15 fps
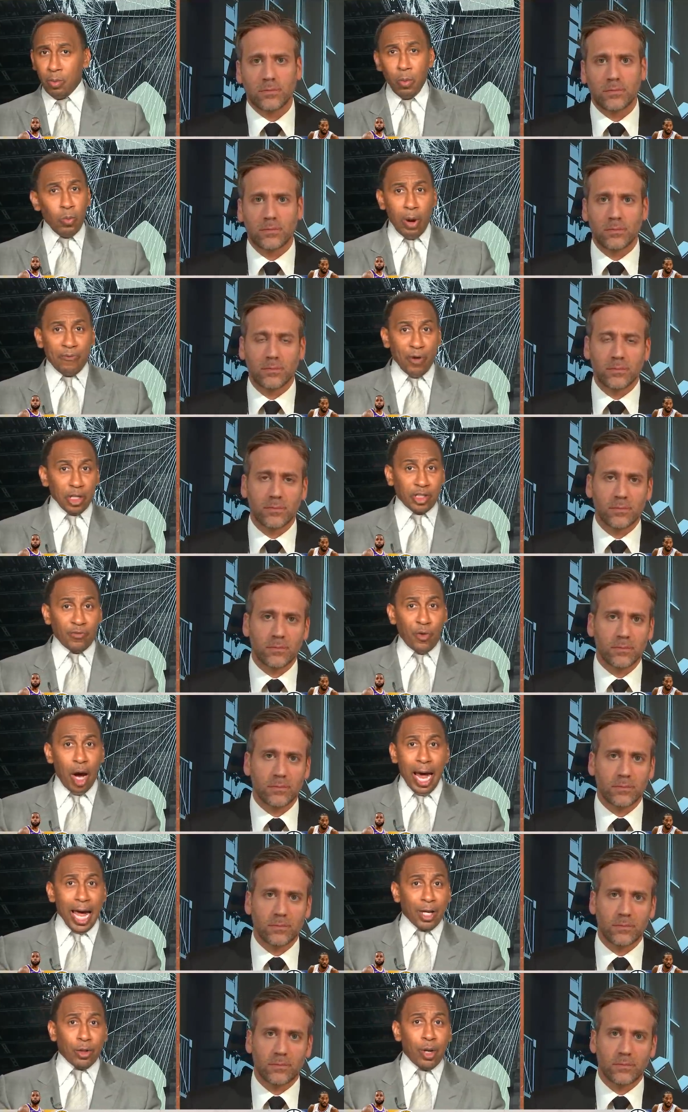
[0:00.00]
Speaker 1: Well, first of all,
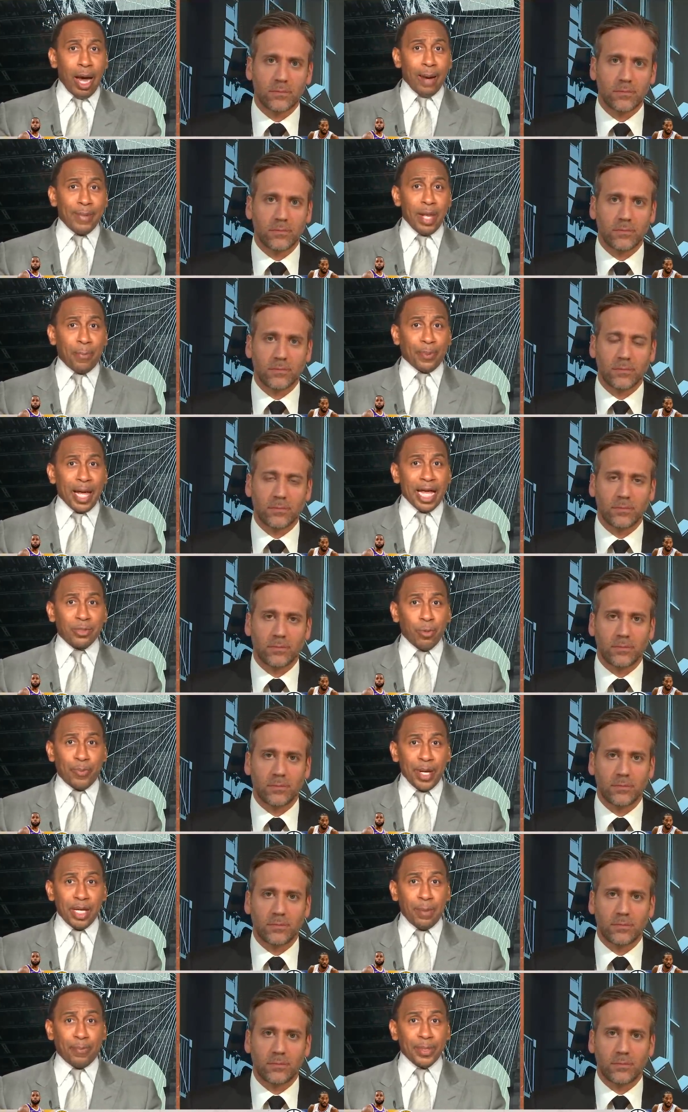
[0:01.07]
I don't know how many players would be
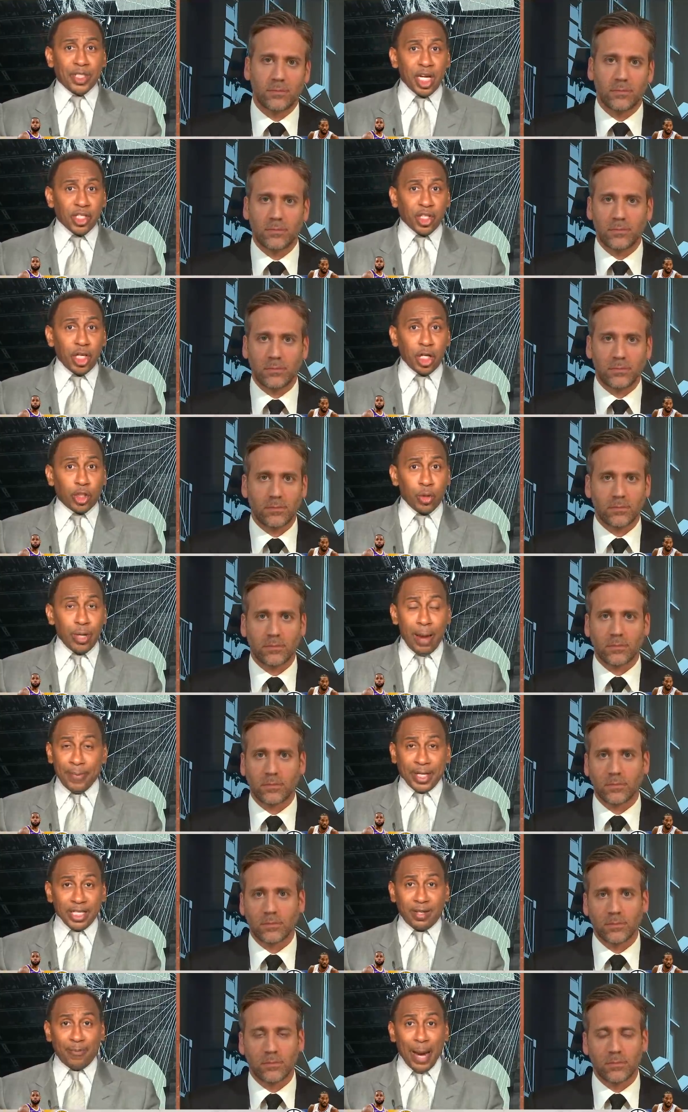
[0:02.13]
in a position to do that,
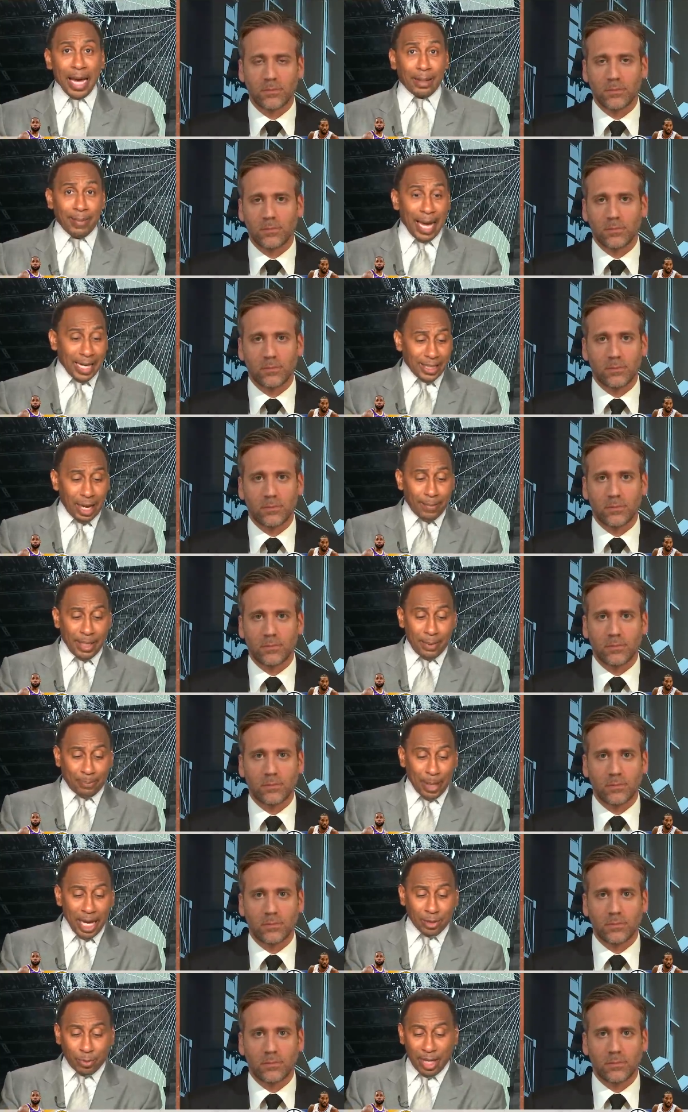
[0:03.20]
because the bottom line is how many
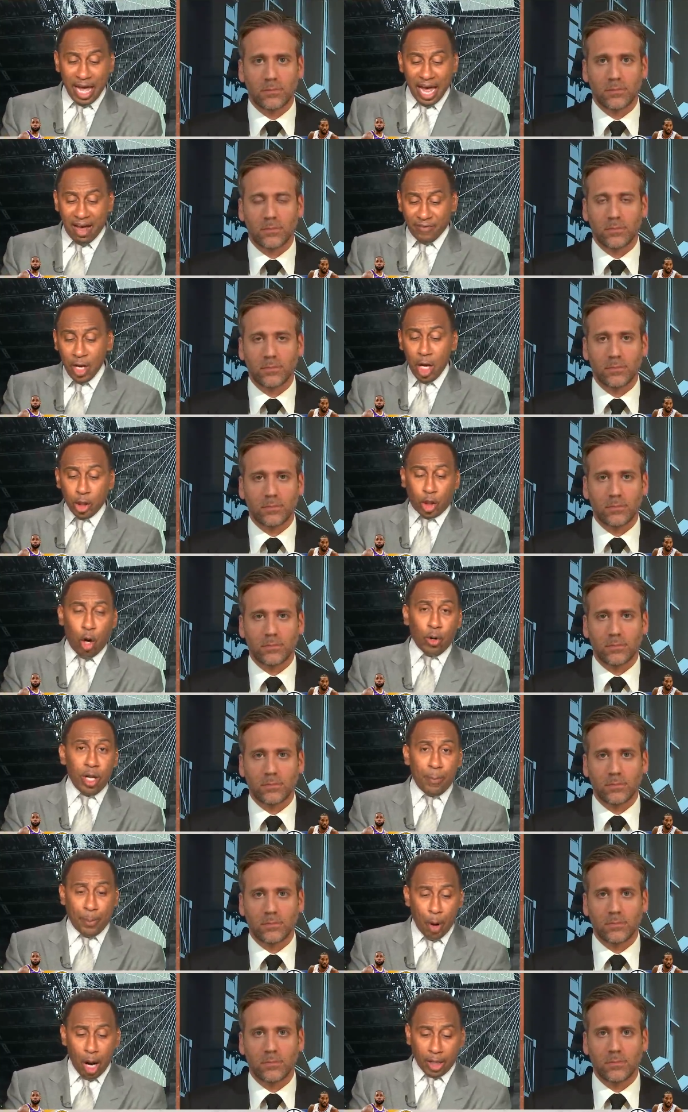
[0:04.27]
players would have Tony
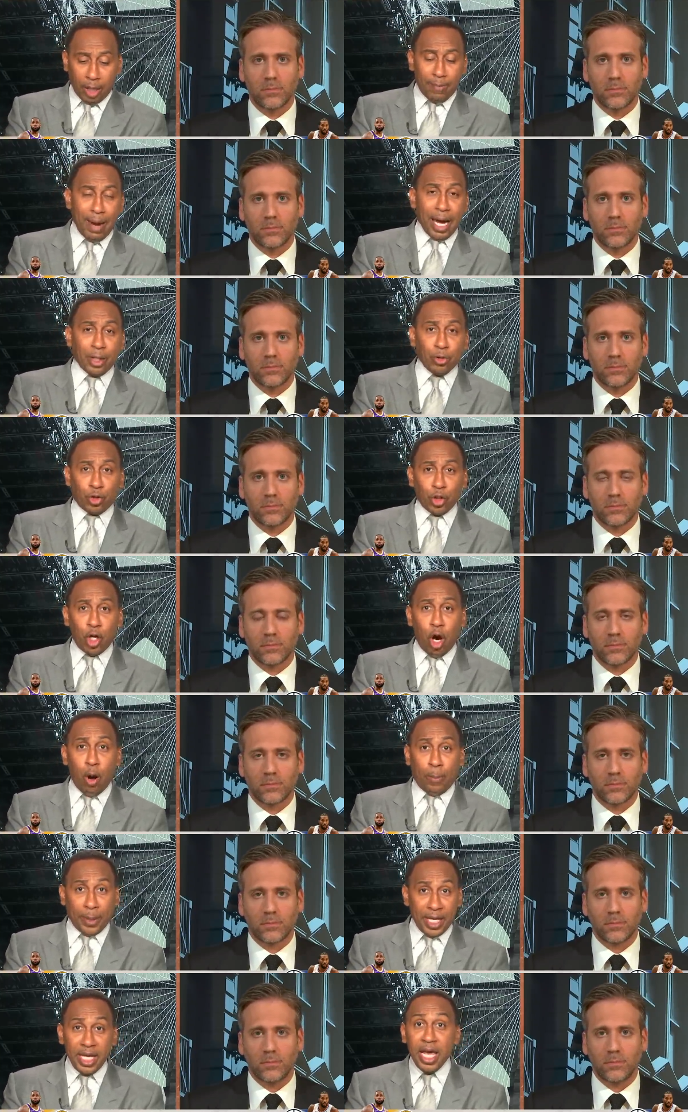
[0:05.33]
Parker, Manu
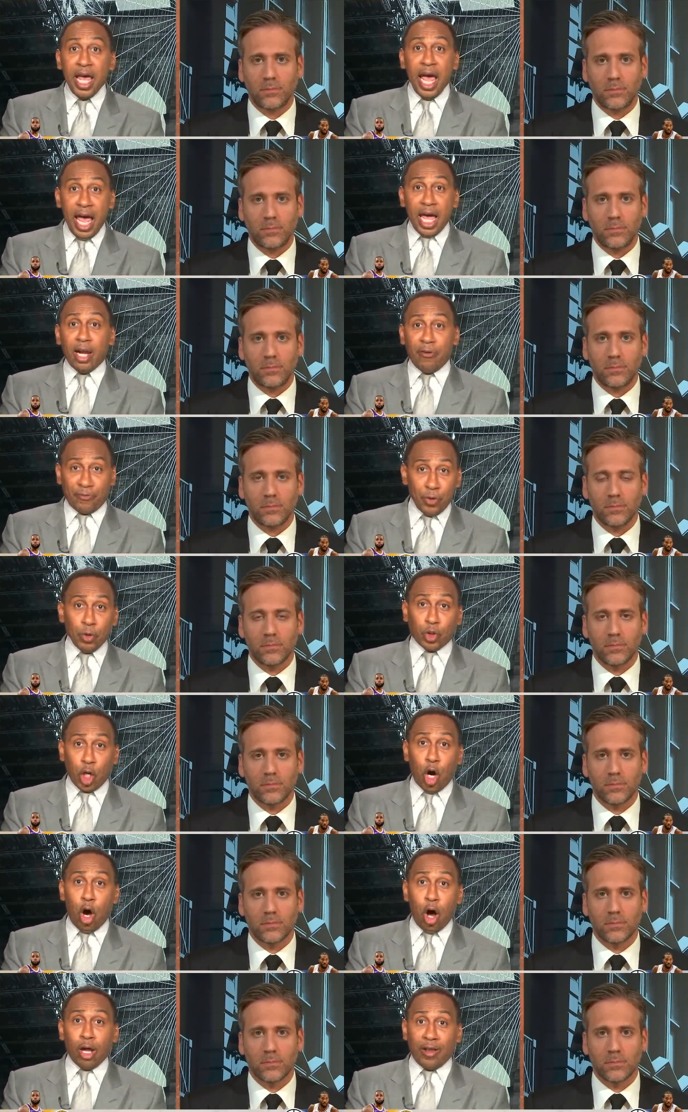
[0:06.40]
Ginobili, and a future
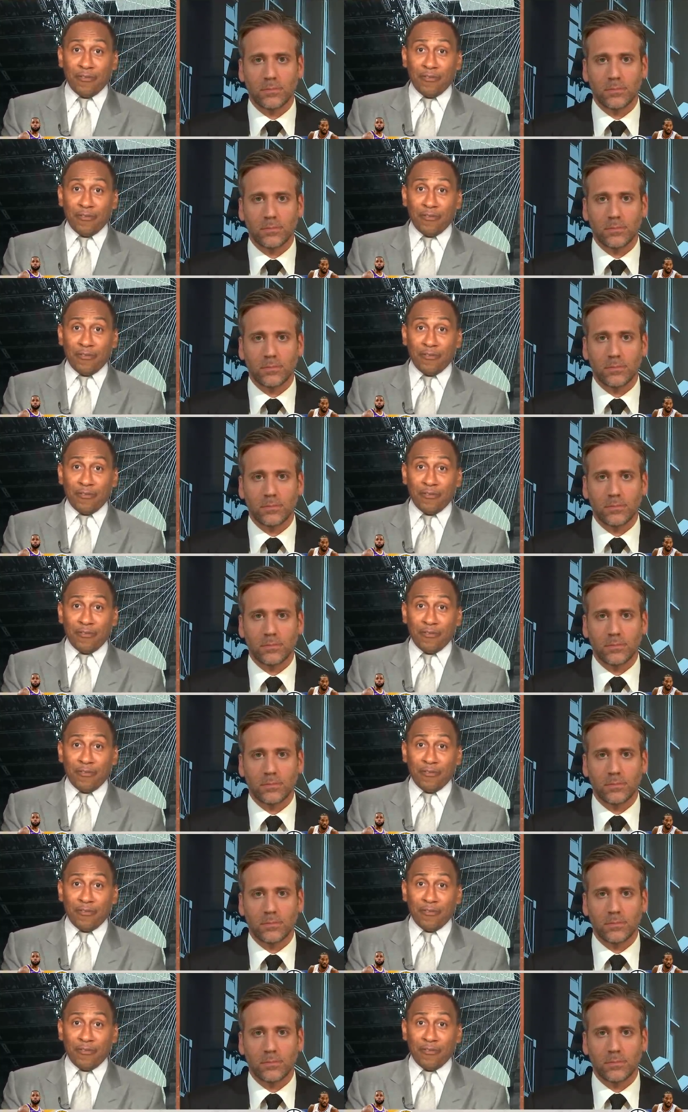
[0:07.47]
Hall